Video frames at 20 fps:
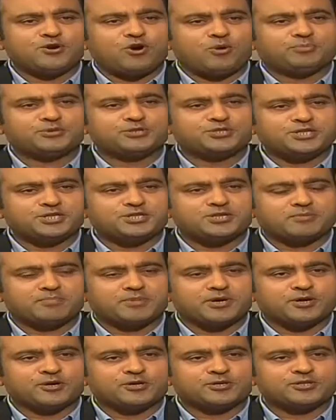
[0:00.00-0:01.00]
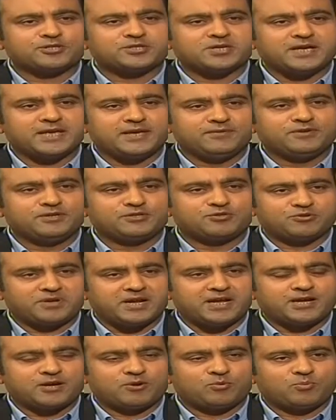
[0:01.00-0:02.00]
opposition because even
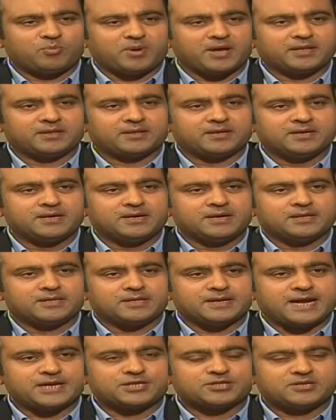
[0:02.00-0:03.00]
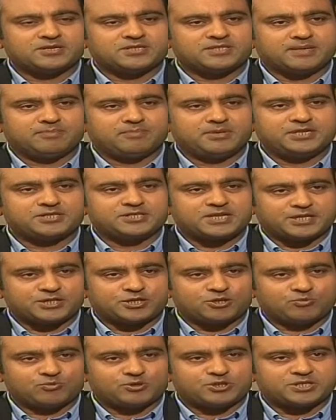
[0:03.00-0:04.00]
today, when the National Assembly
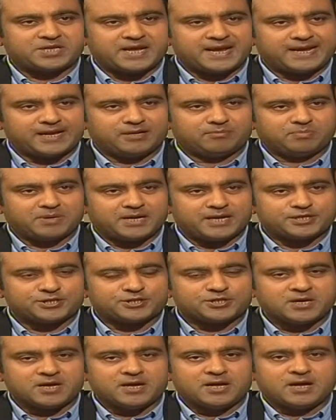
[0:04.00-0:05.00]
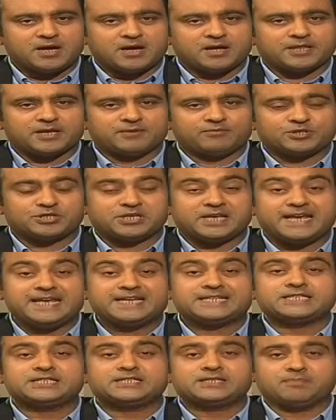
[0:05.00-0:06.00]
session was taking place, there was
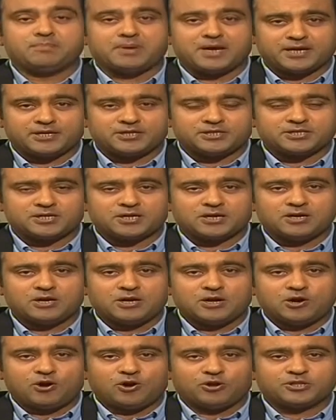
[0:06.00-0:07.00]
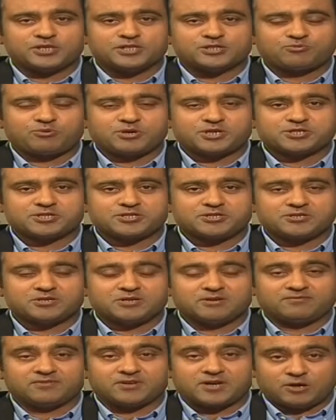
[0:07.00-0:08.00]
heated debate on this question
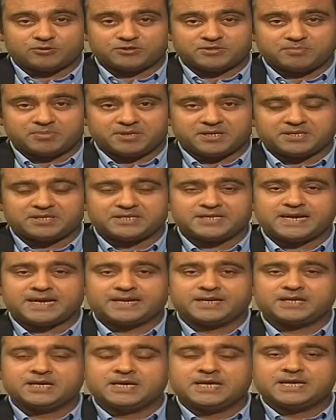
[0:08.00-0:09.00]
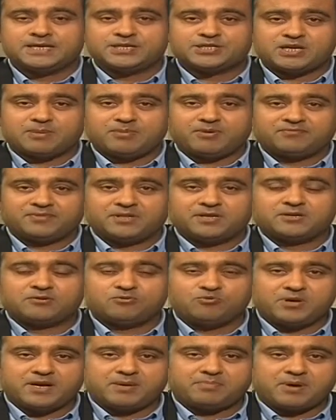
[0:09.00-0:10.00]
of accountability, and some of the
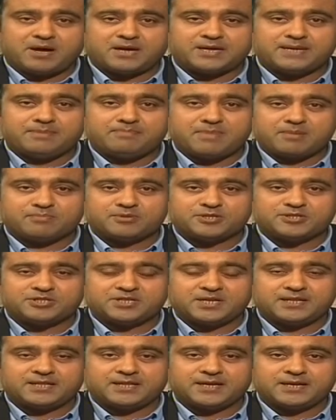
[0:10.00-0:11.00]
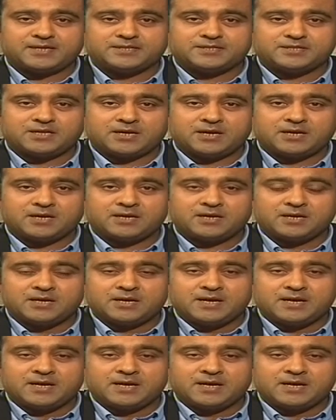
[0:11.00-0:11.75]
ruling party members said that